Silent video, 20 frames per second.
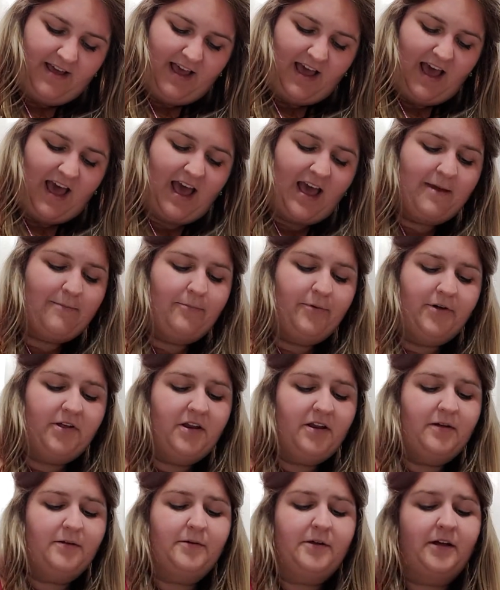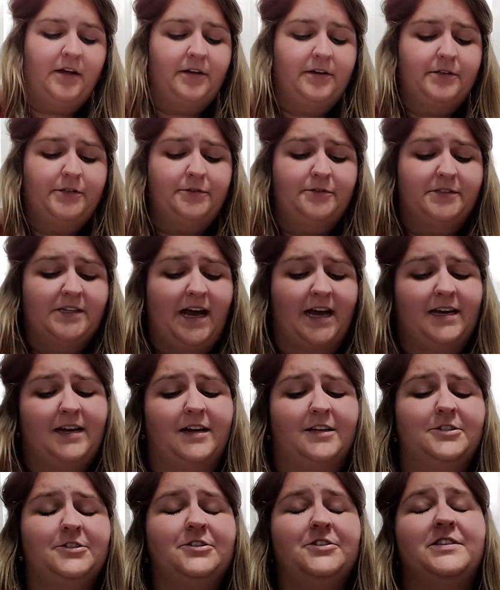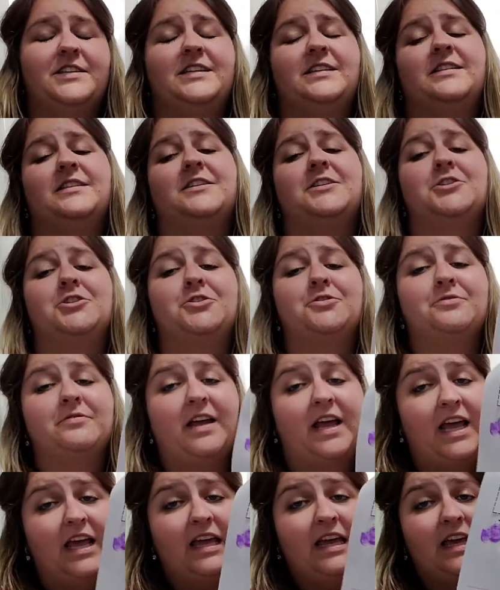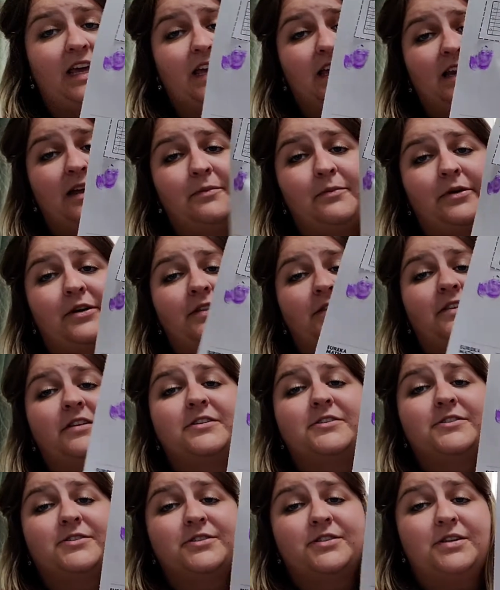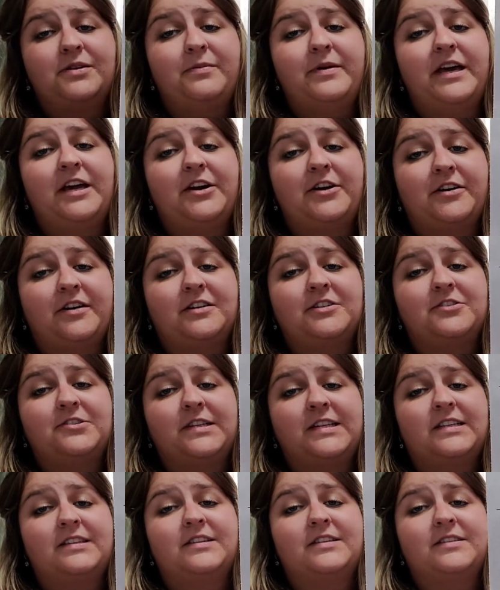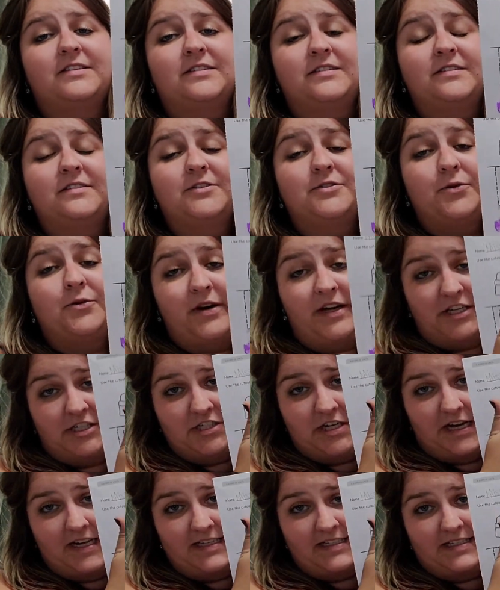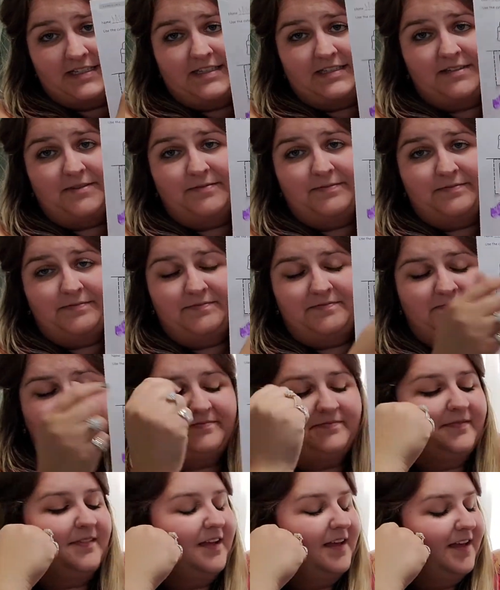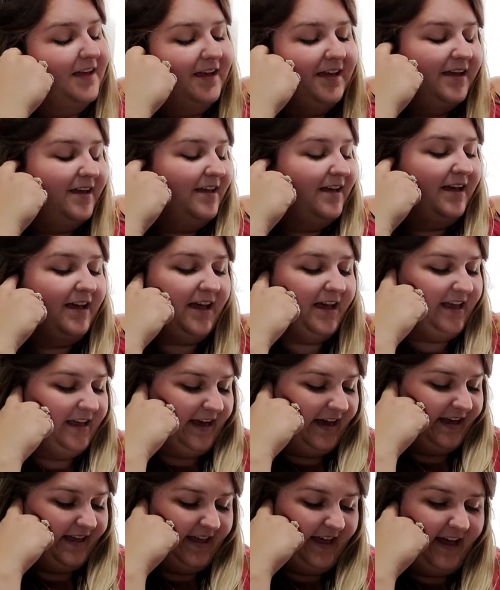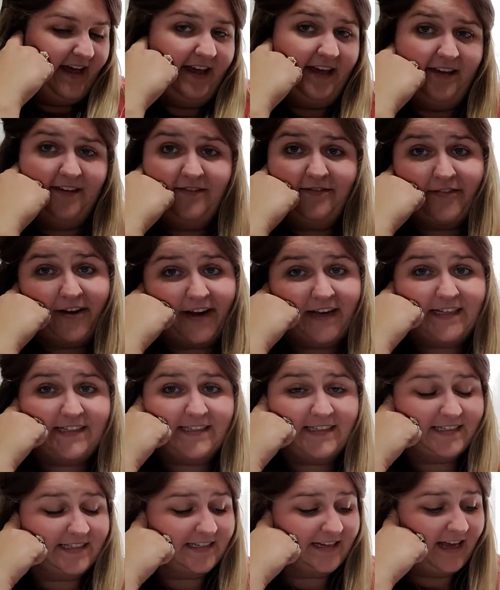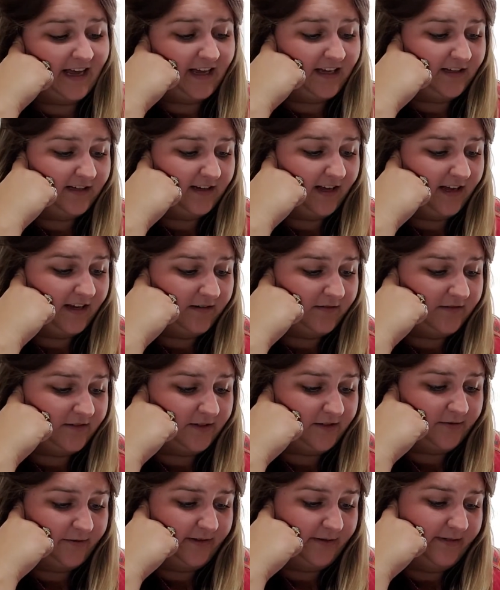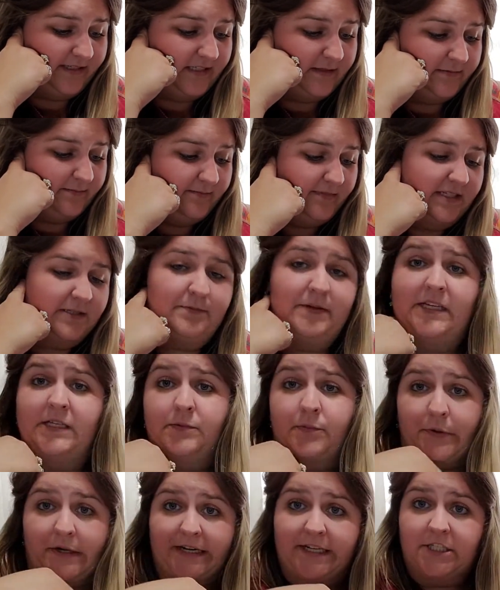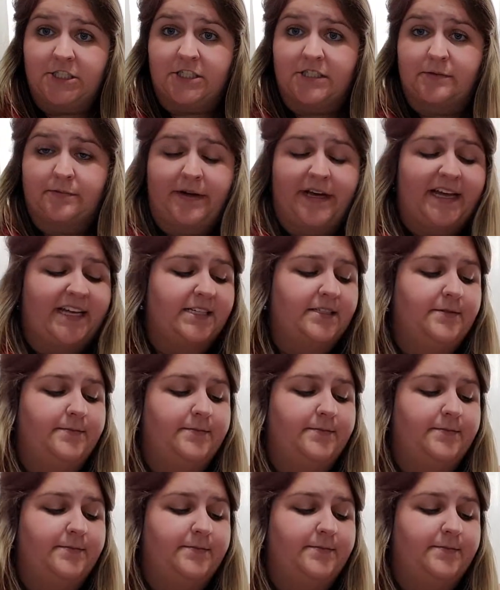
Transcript: I put a glue dot underneath the train and put the bear underneath the toy chest. Ay, ay, ay, friends. I don't know where Miss P's brain just went.